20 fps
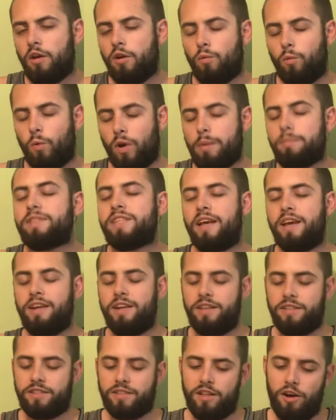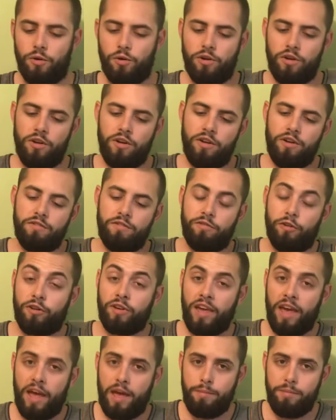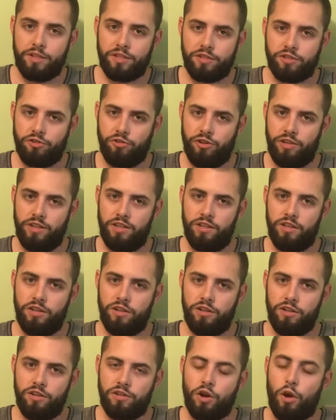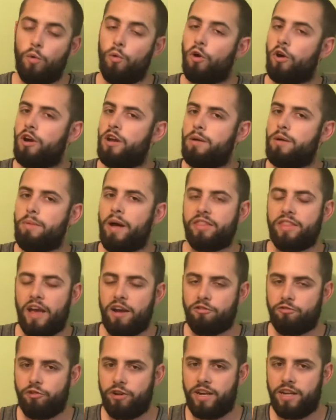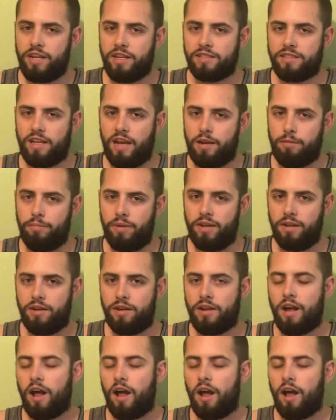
What I'm saying is though, for chemistry, don't worry about that reading assignment.